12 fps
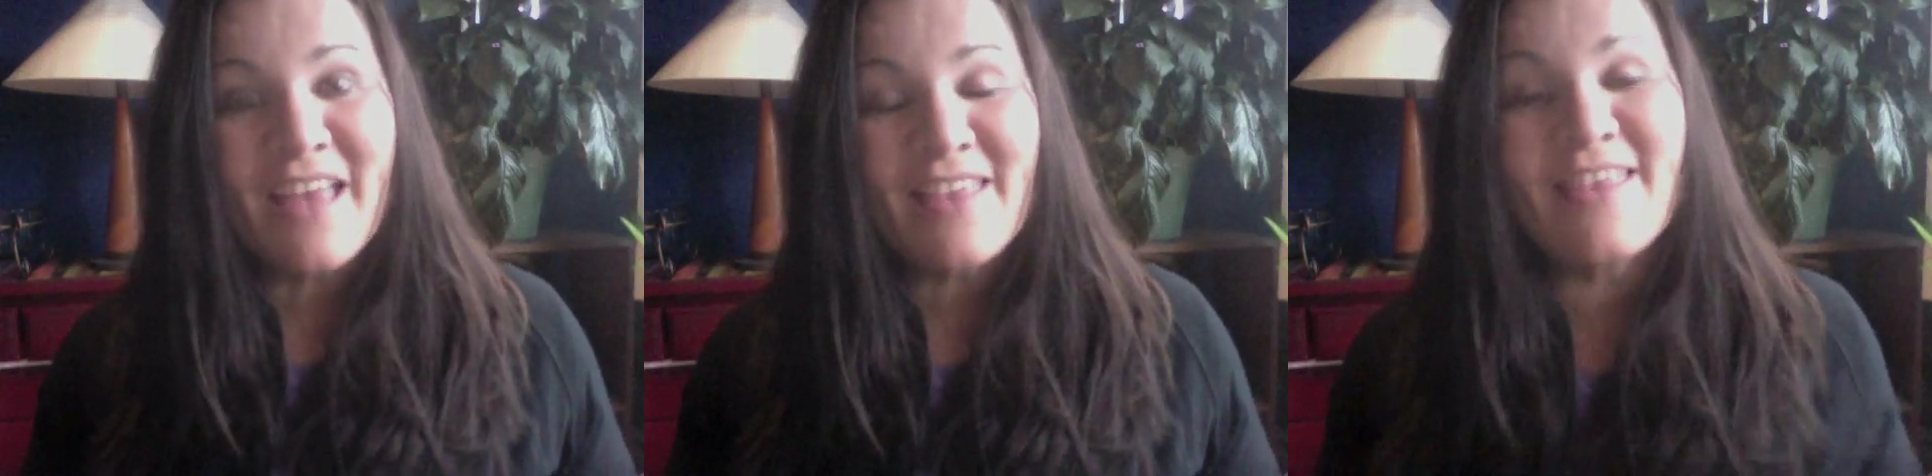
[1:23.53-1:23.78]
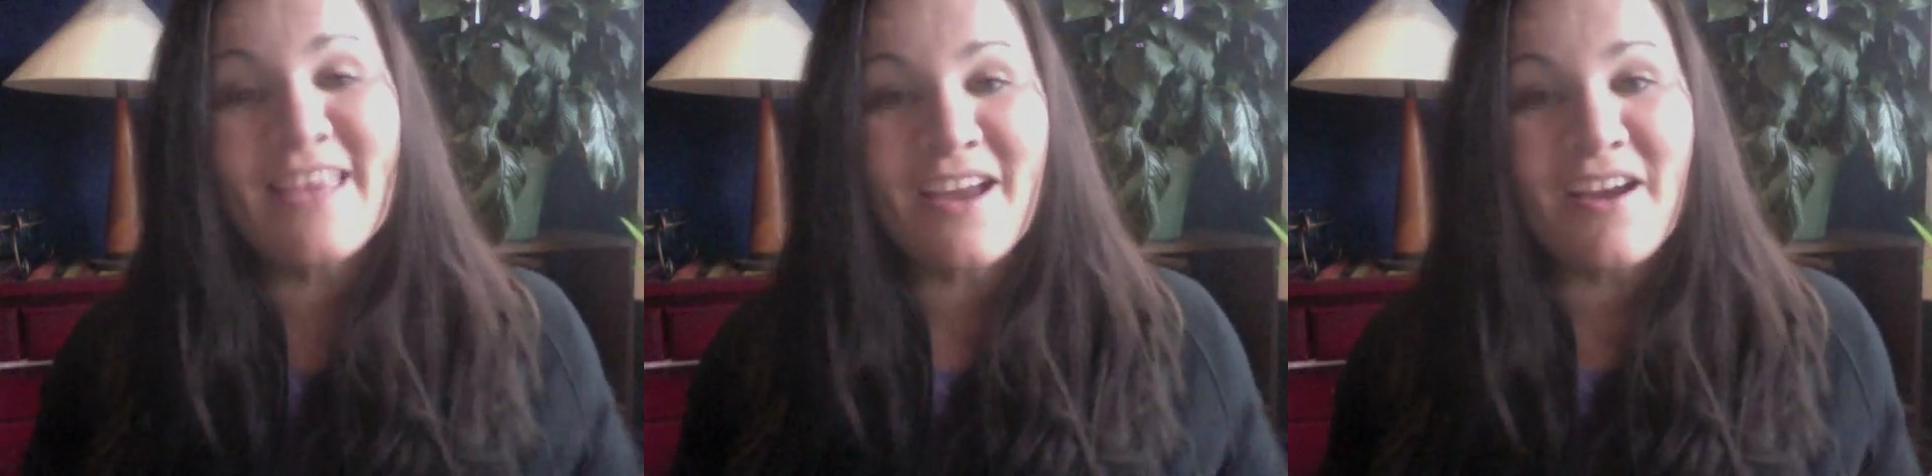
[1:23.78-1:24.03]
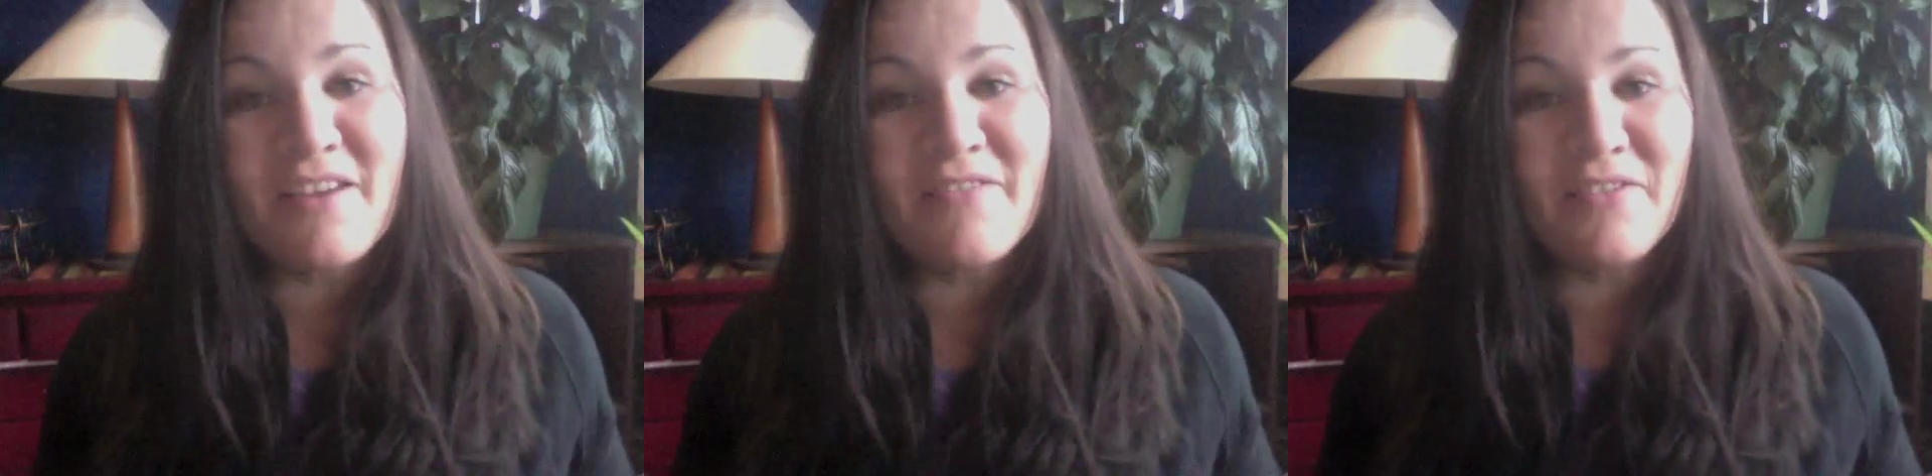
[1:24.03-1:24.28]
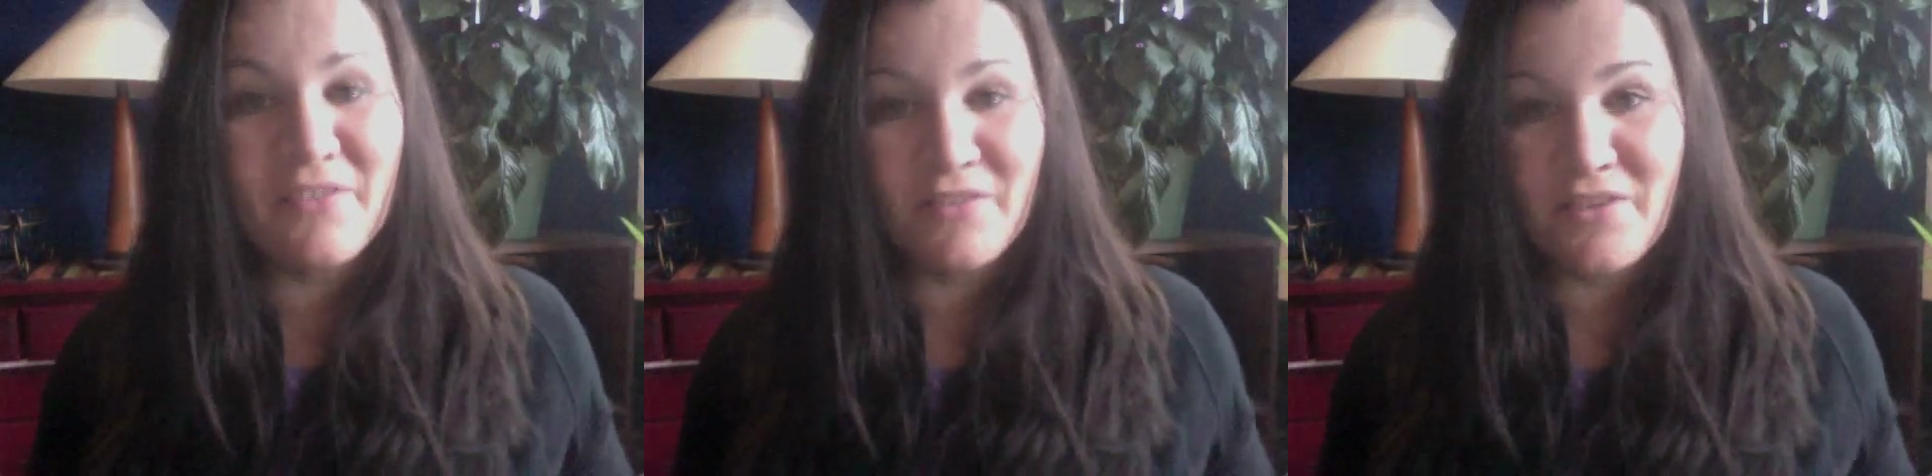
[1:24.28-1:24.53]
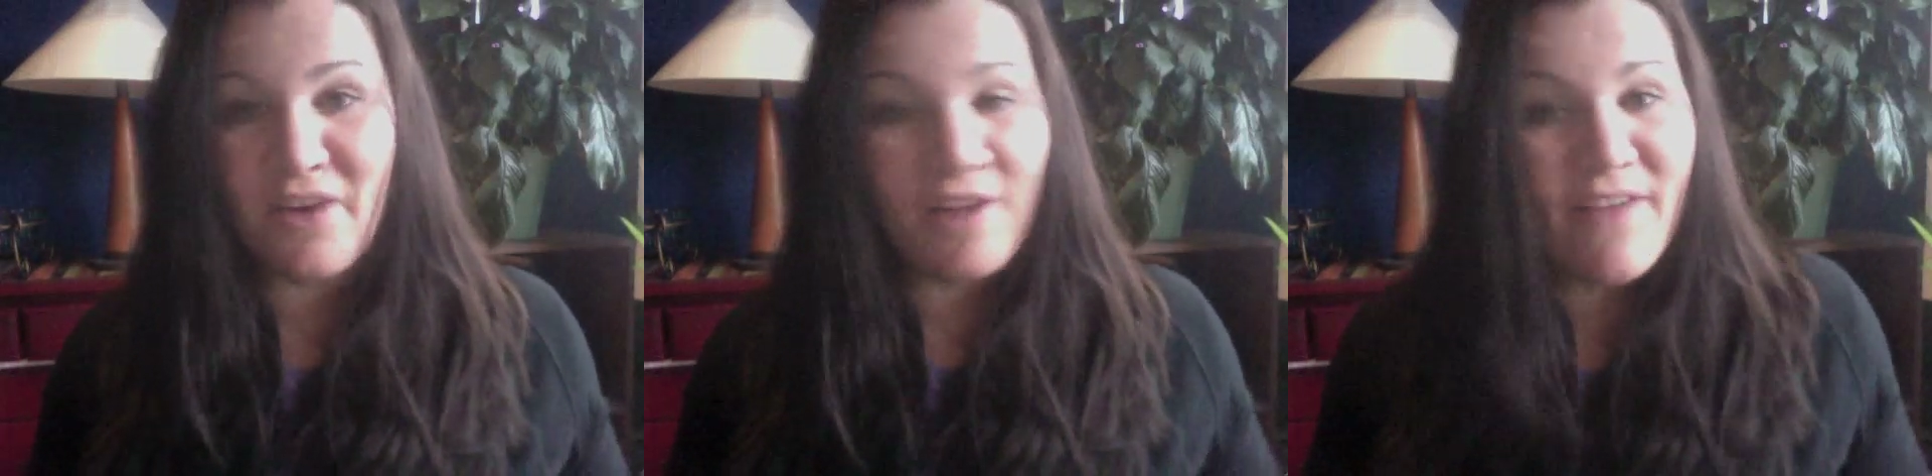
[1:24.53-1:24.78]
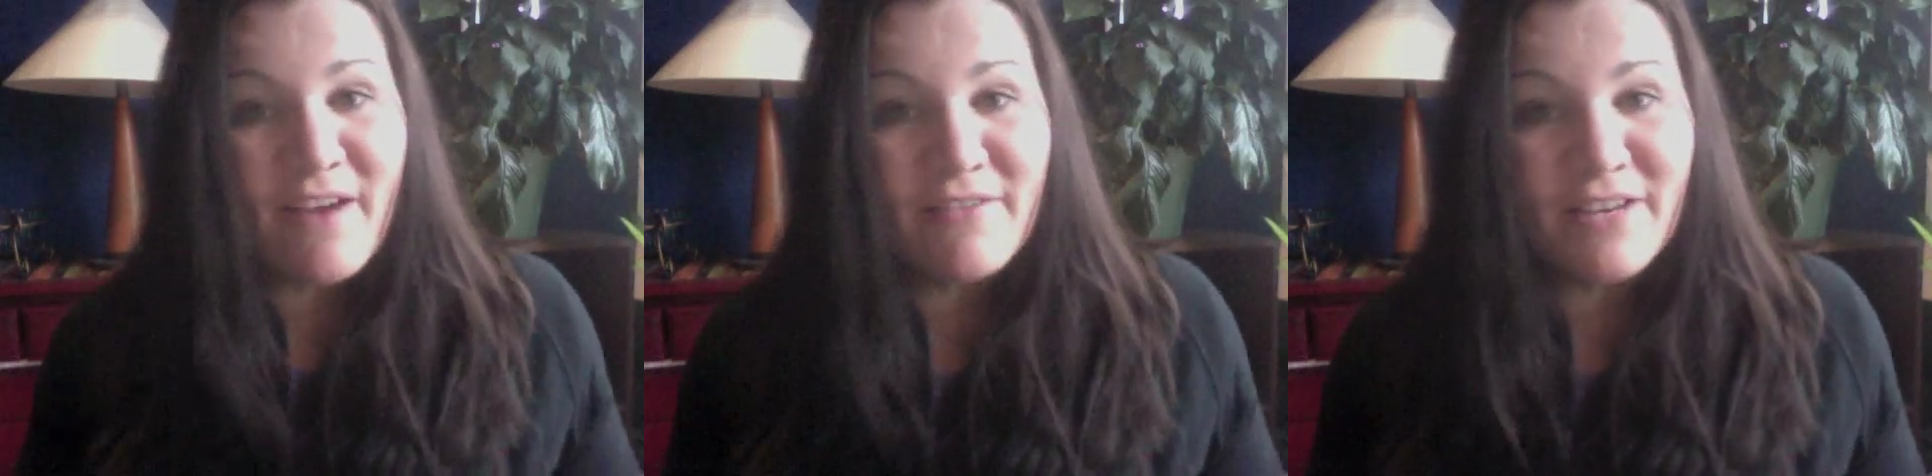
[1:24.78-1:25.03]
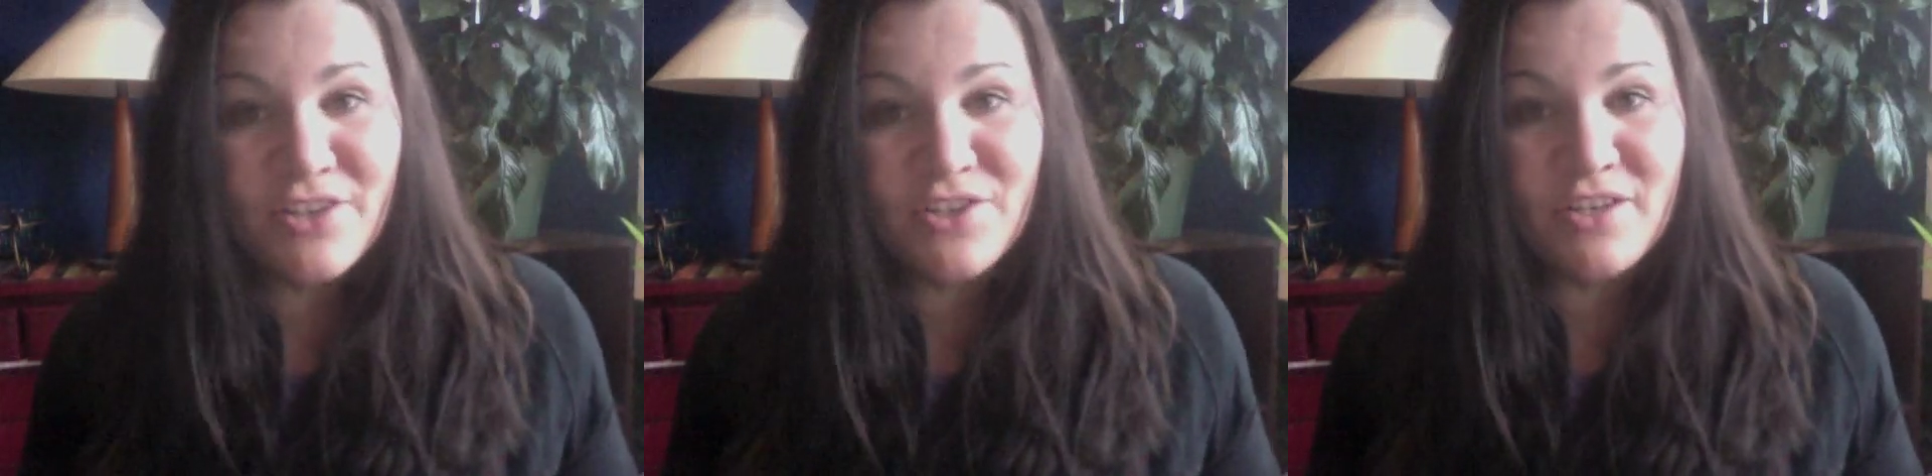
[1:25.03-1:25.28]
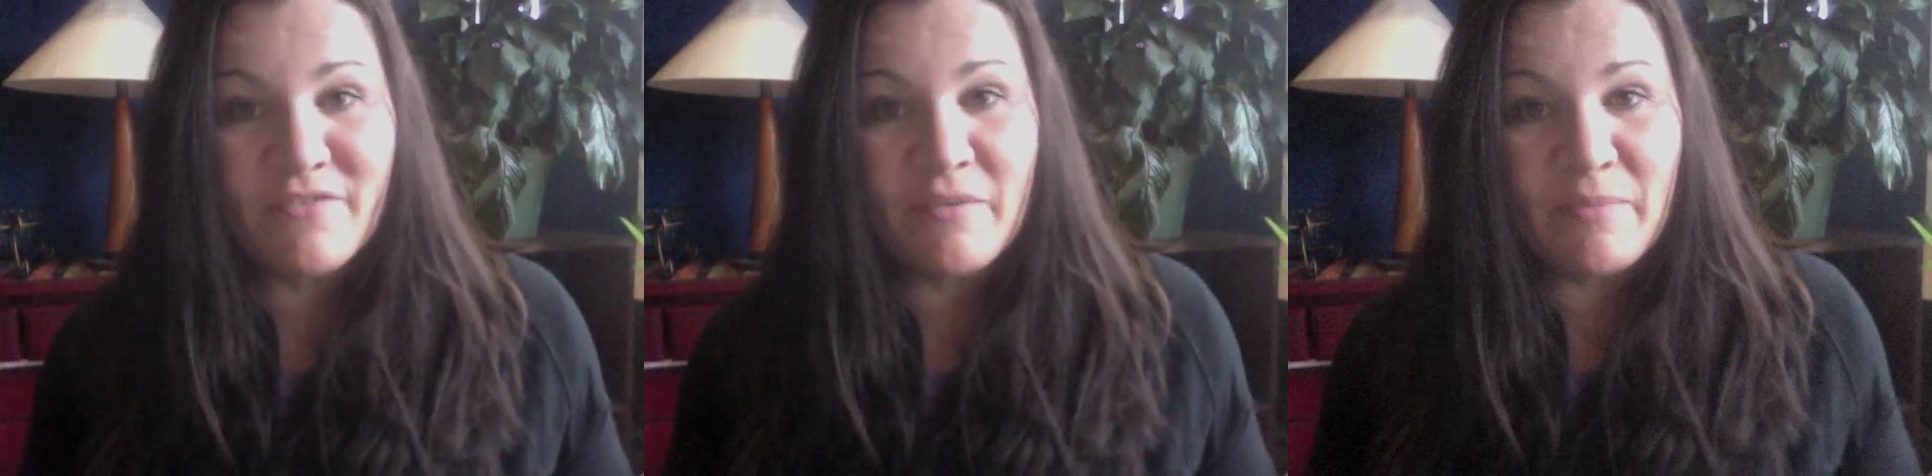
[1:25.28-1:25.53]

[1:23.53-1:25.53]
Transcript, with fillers: Think of a foundation